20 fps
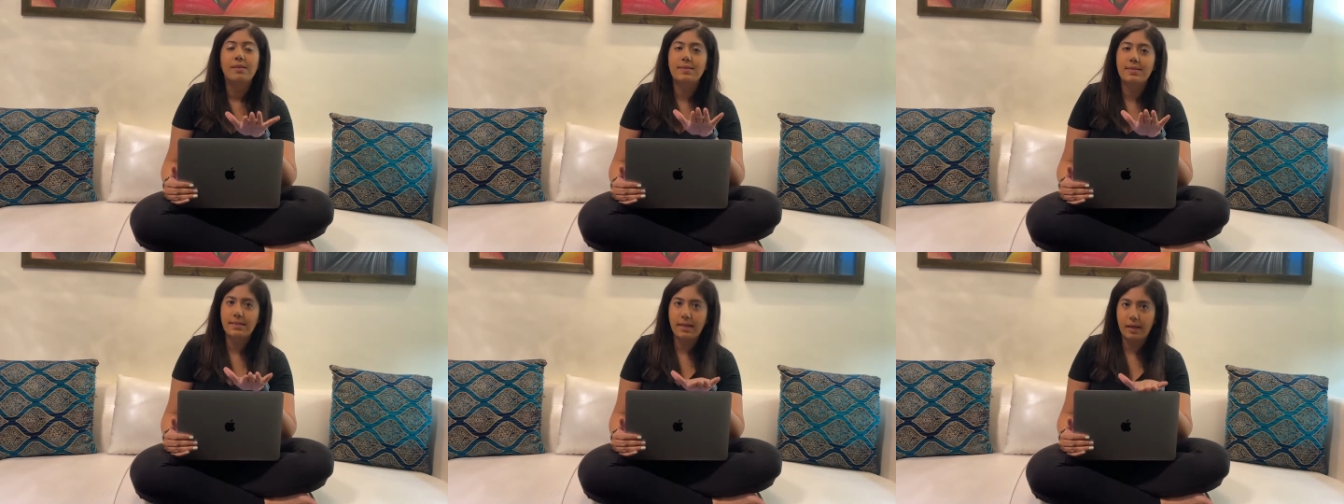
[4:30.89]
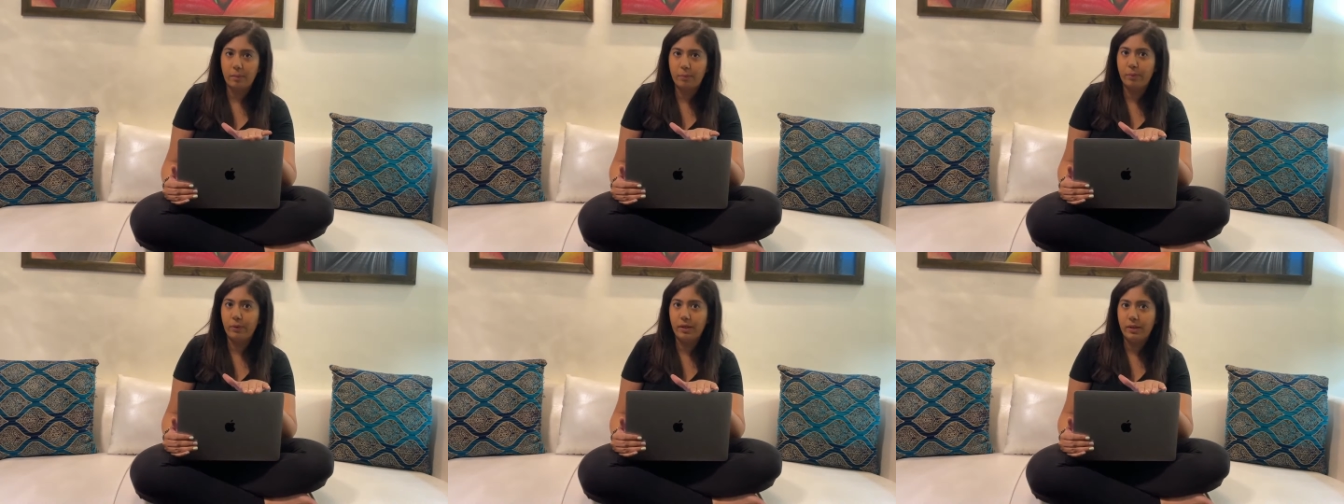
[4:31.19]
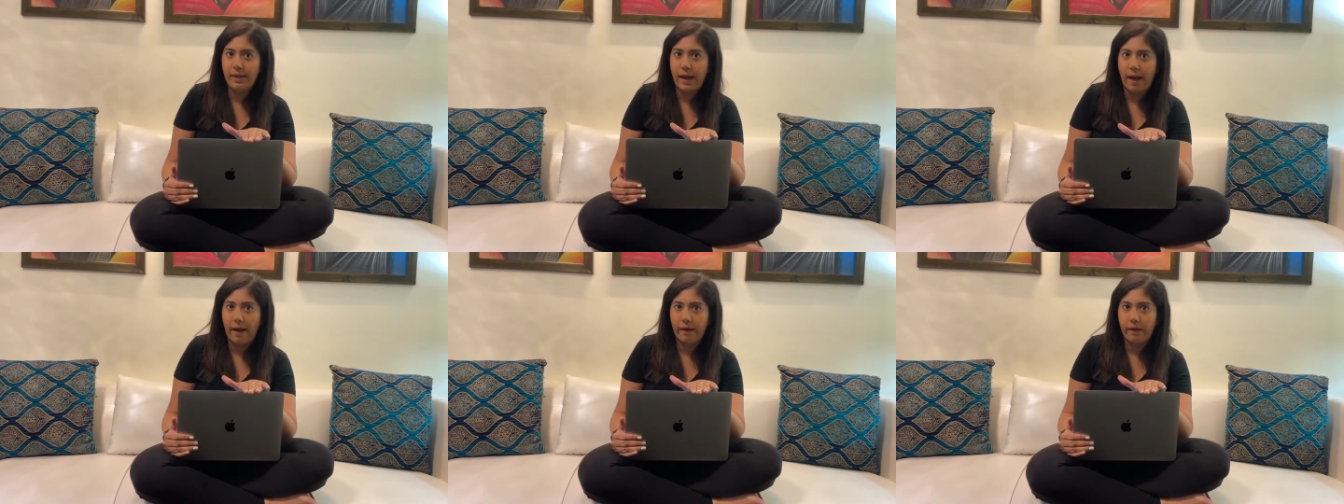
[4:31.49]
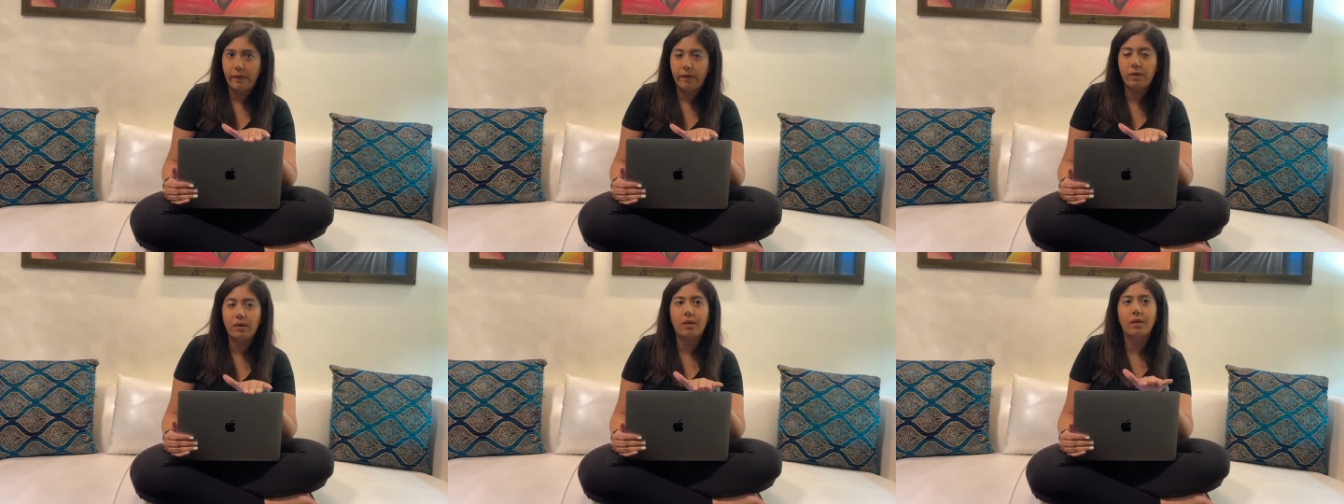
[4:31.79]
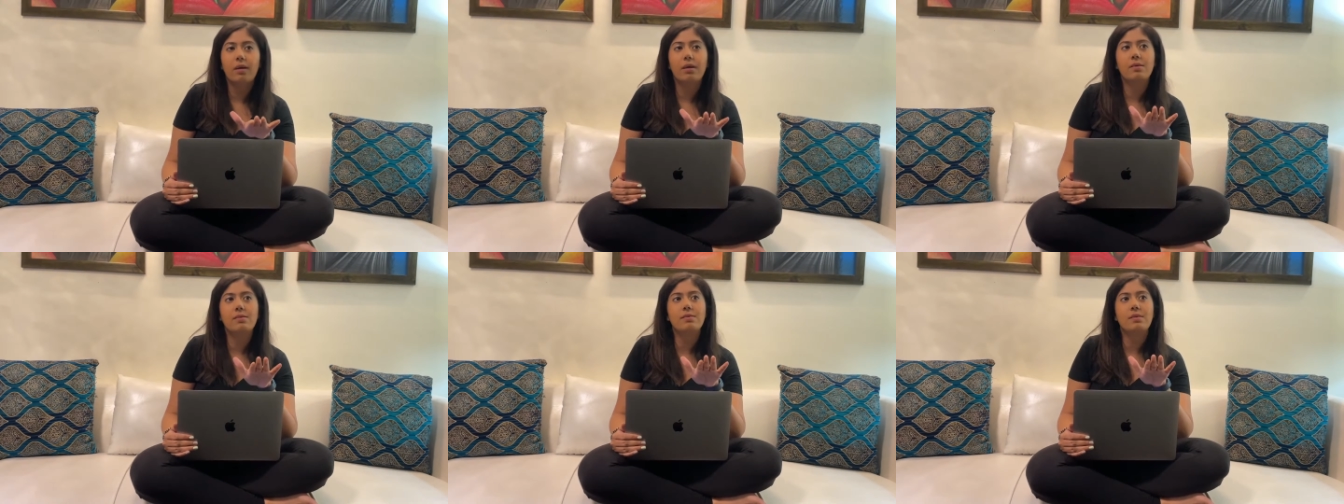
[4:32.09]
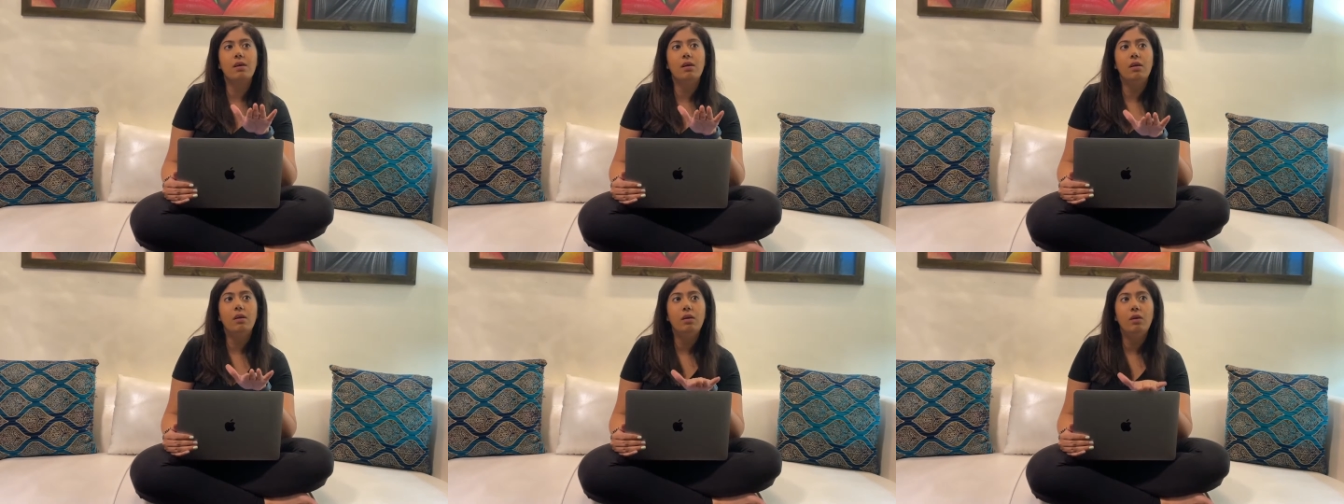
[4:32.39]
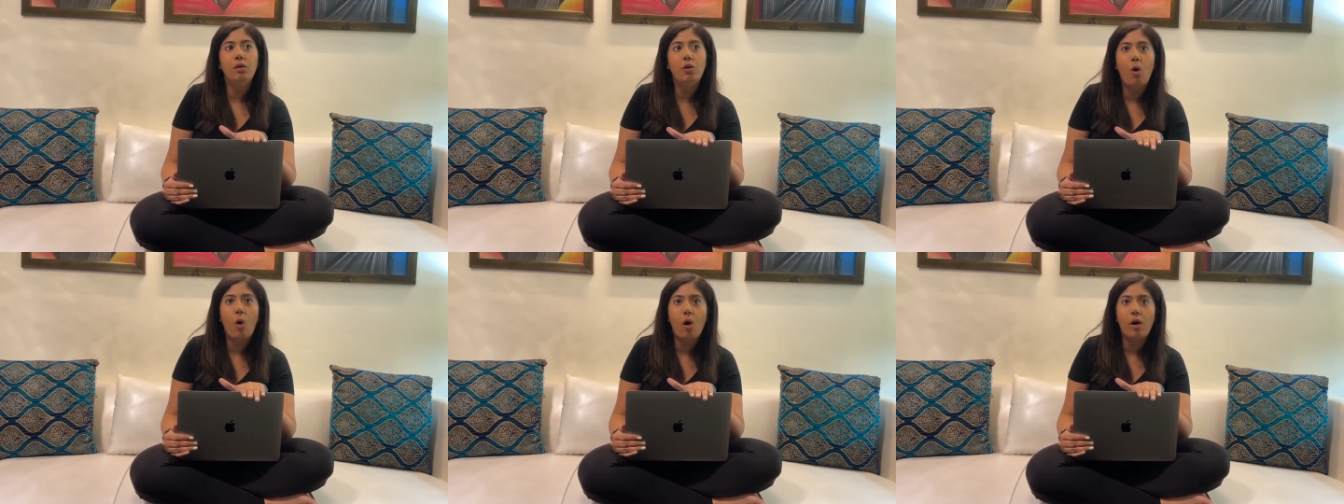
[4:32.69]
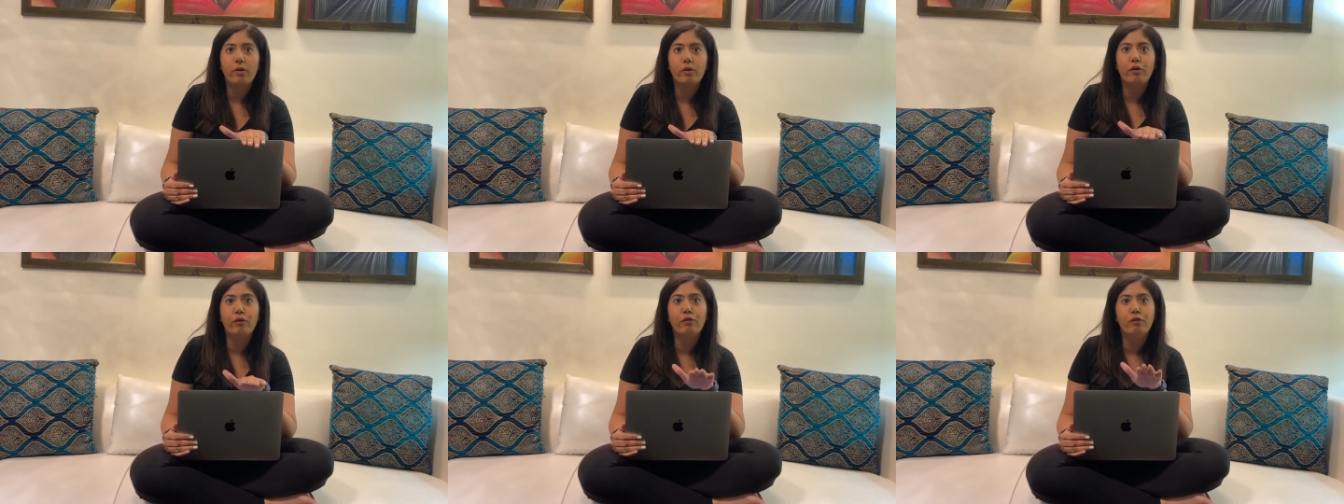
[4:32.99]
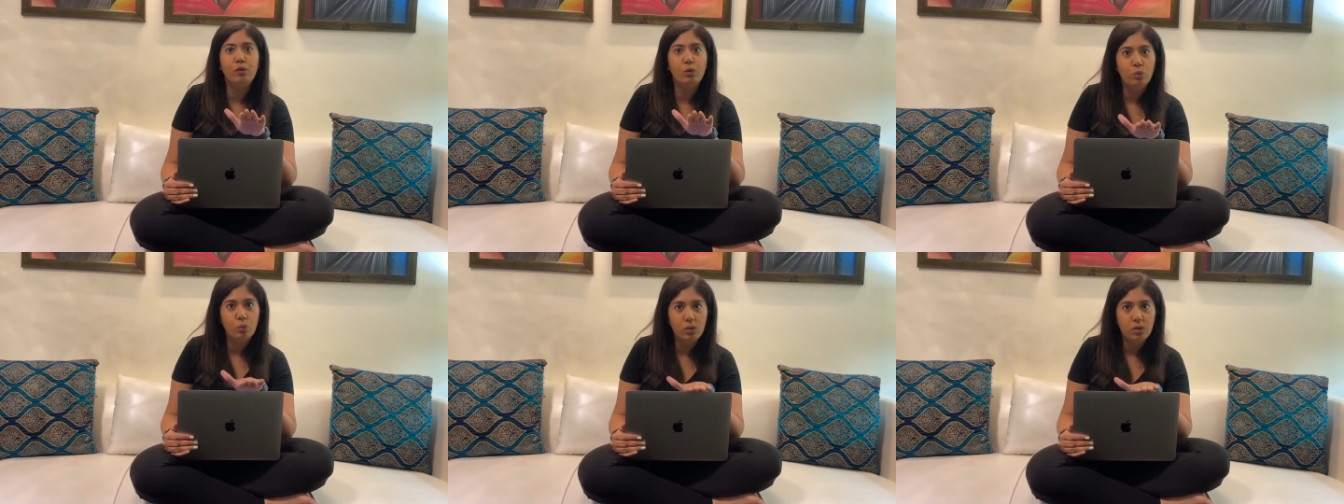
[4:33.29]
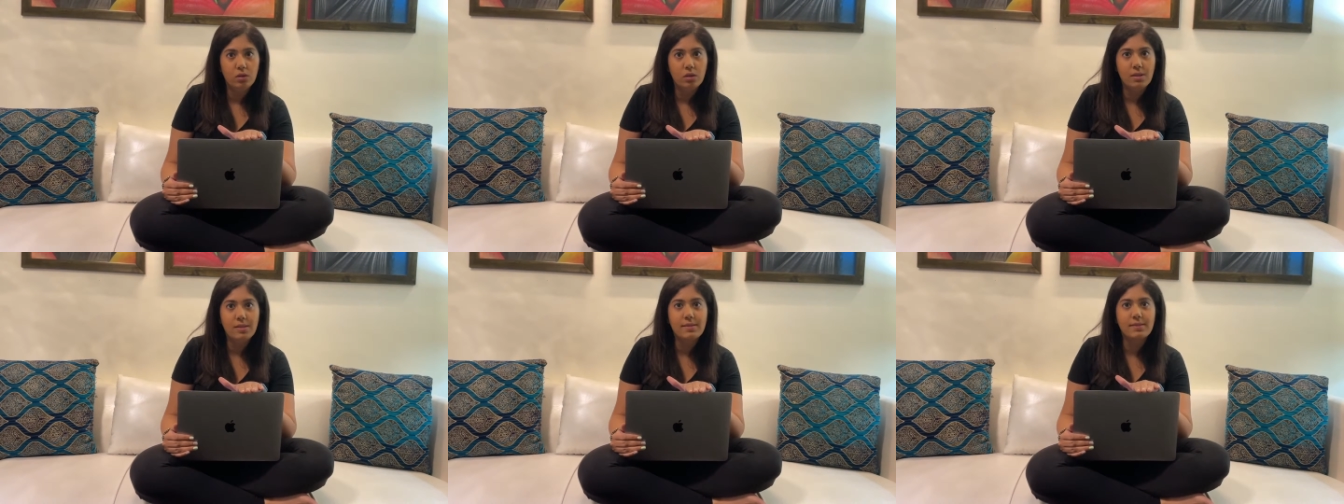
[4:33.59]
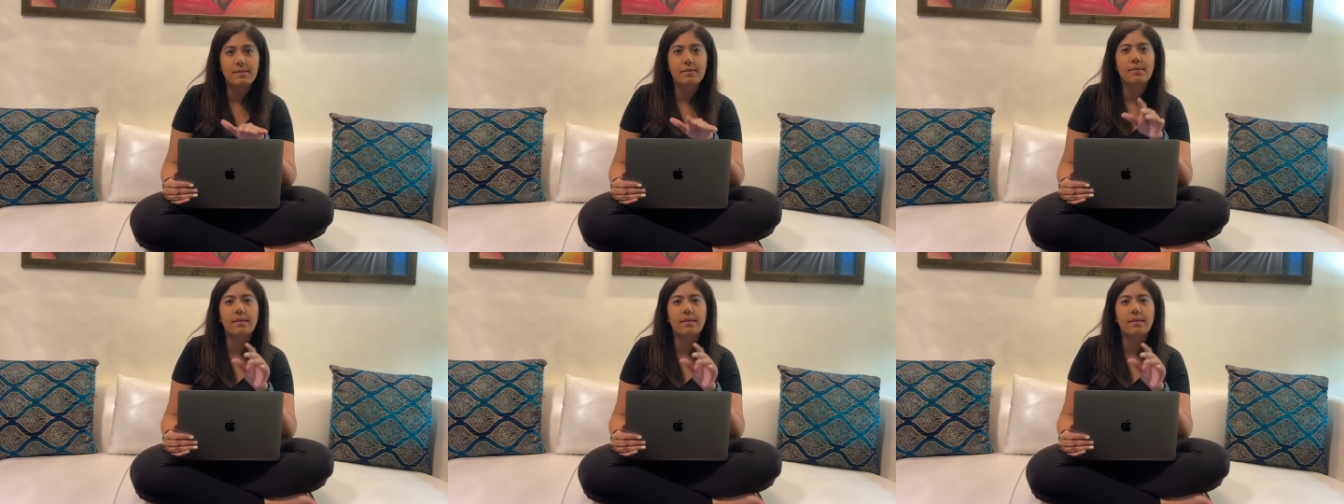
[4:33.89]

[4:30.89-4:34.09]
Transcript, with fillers: staple diet is a lot of noodles.